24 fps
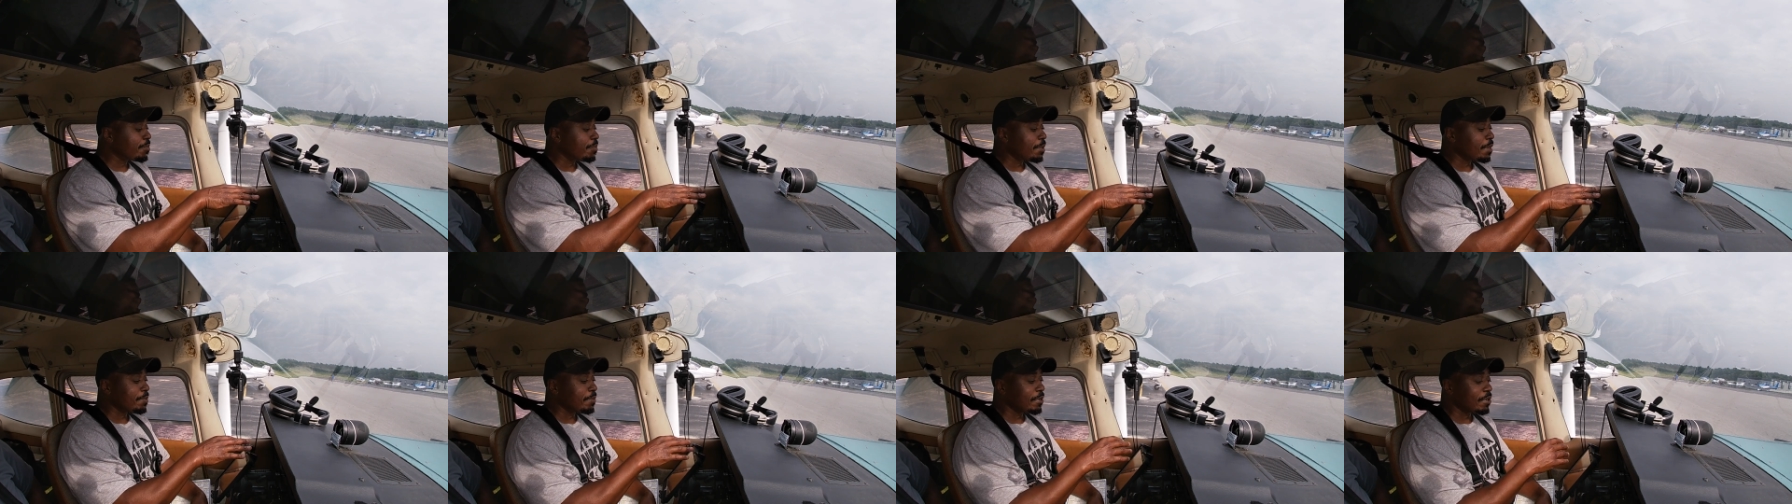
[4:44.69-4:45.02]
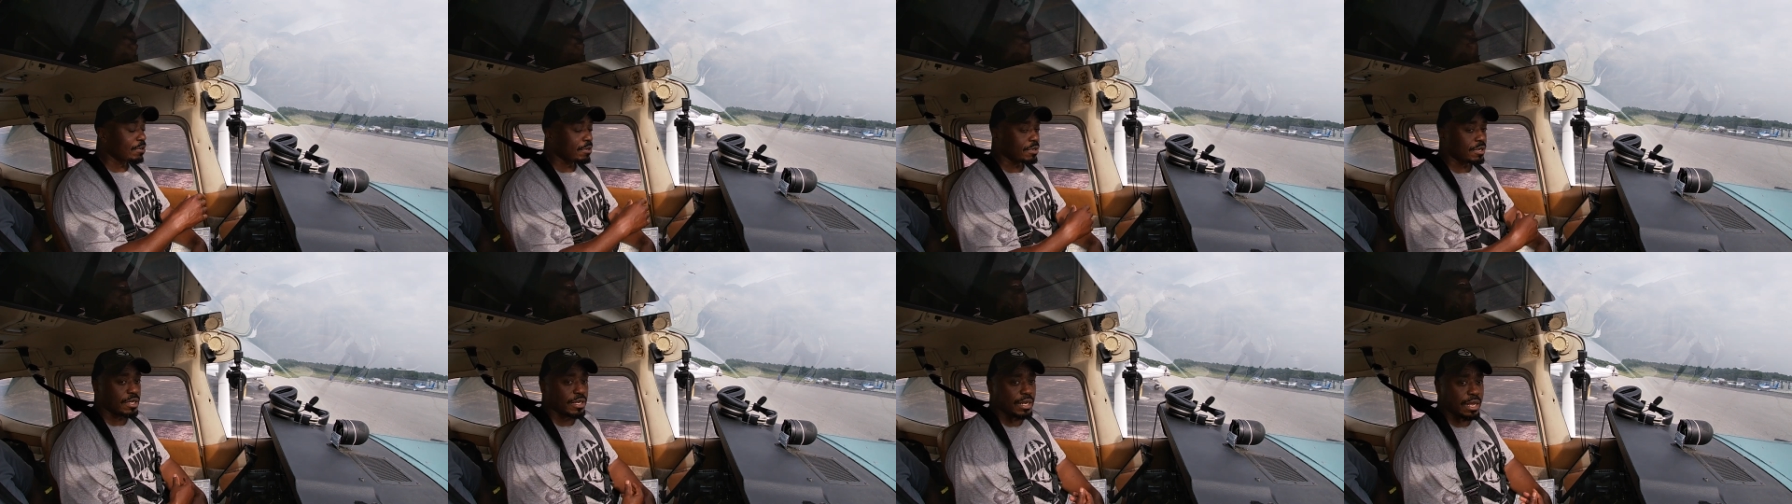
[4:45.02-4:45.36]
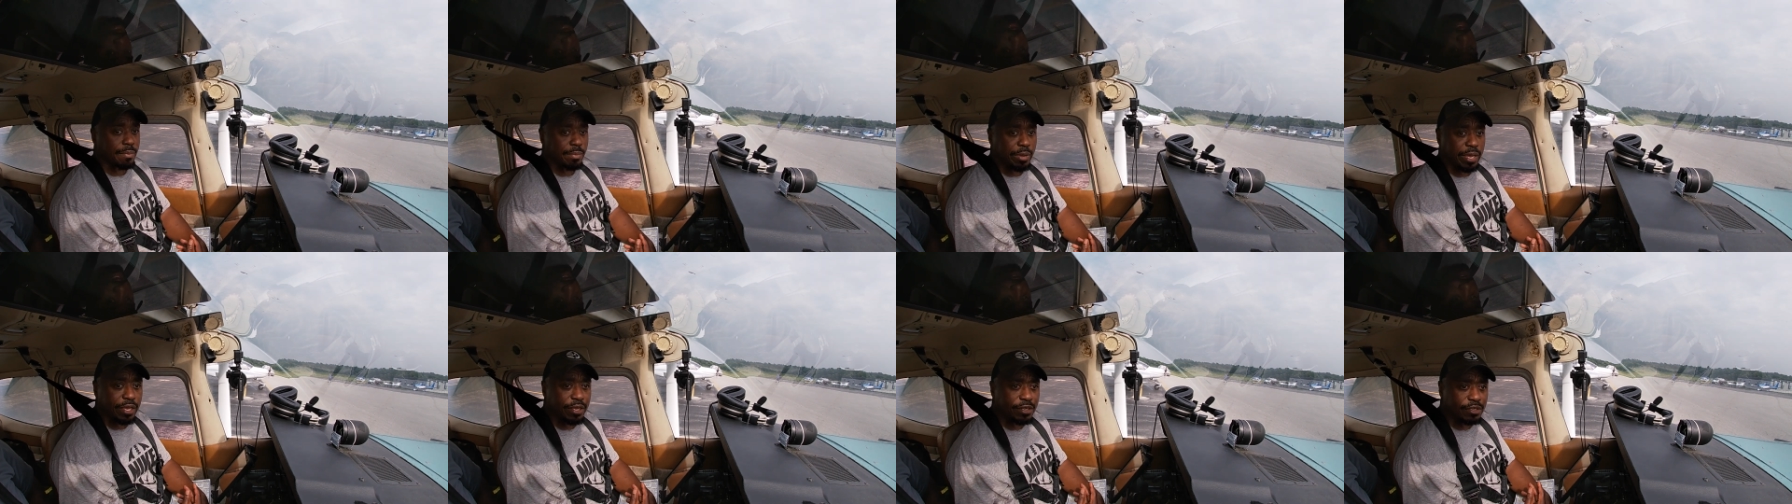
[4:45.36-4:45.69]
I may be looking
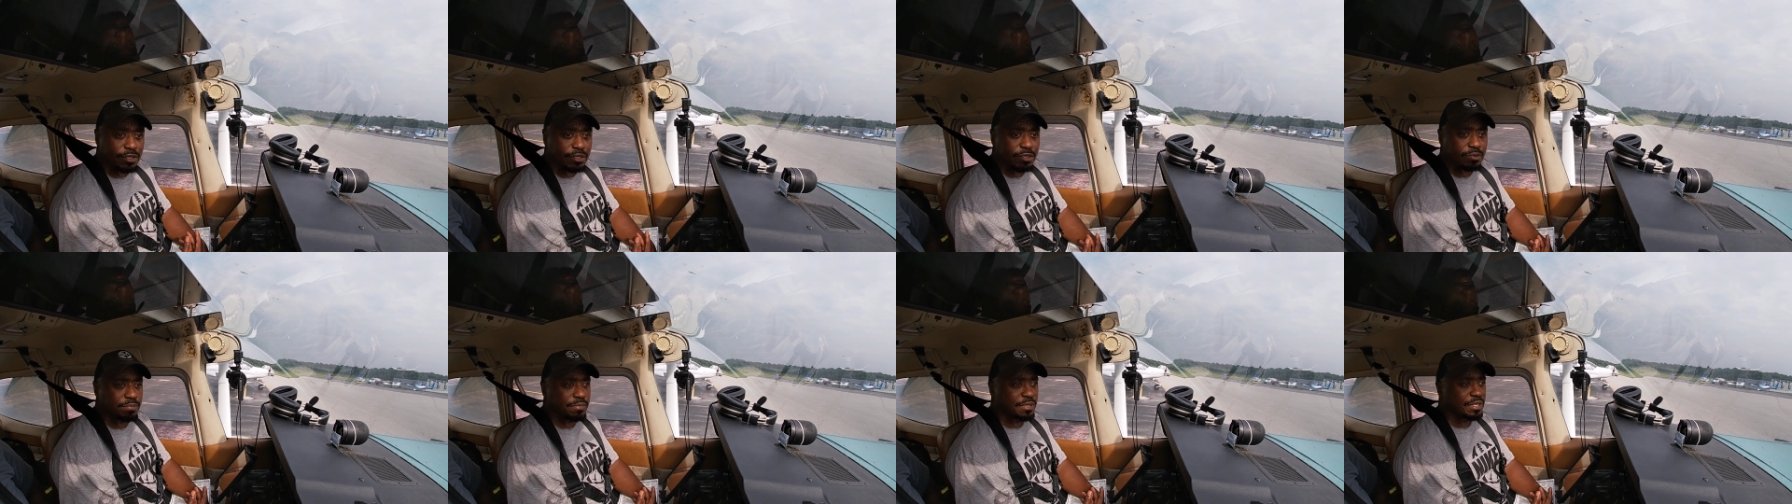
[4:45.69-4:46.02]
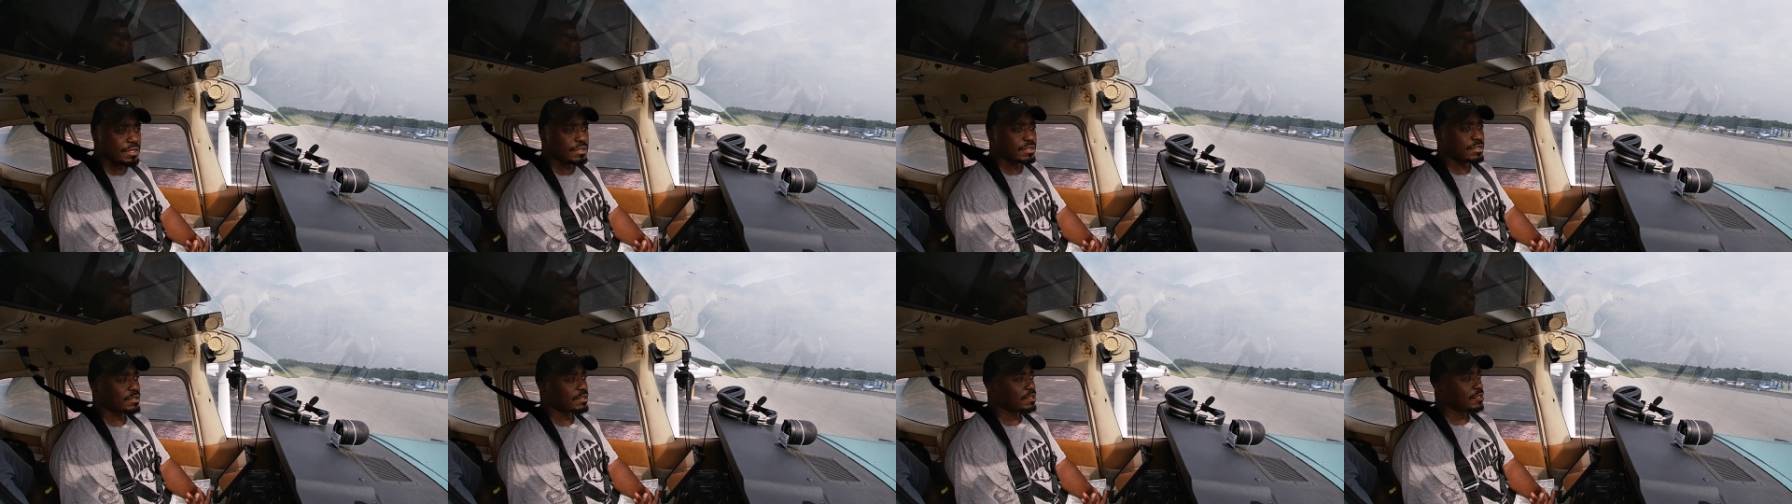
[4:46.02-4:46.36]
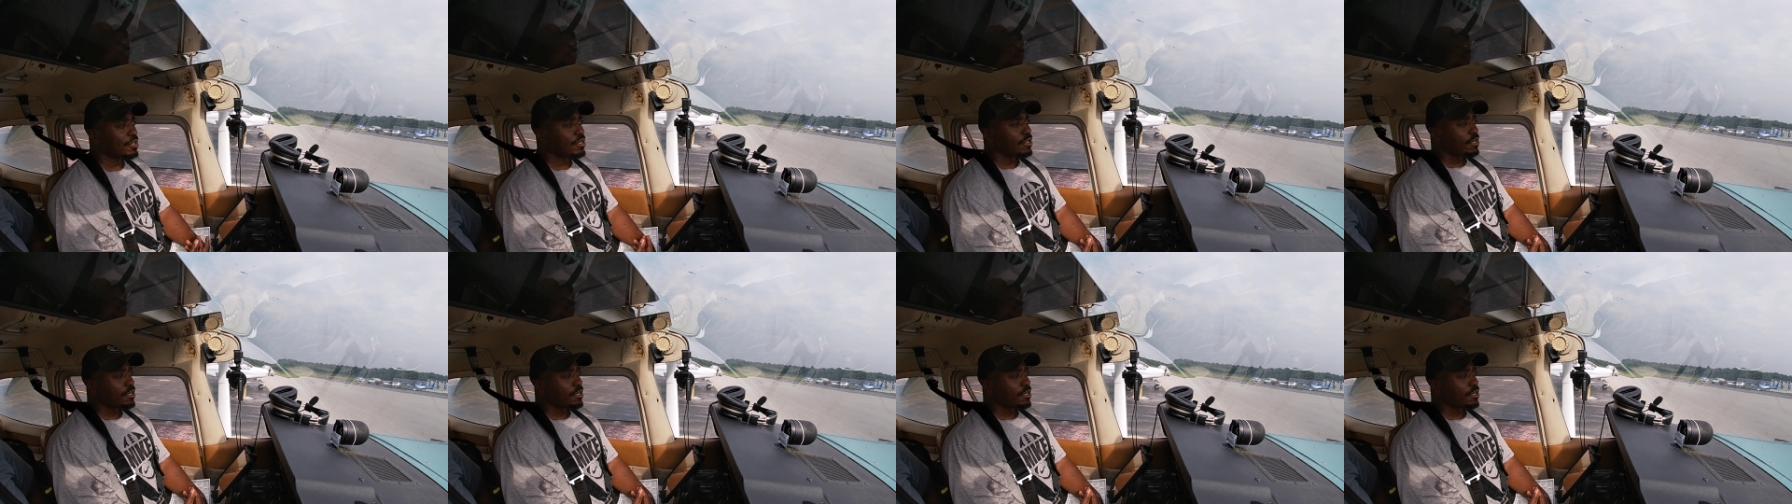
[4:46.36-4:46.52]
at my instruments.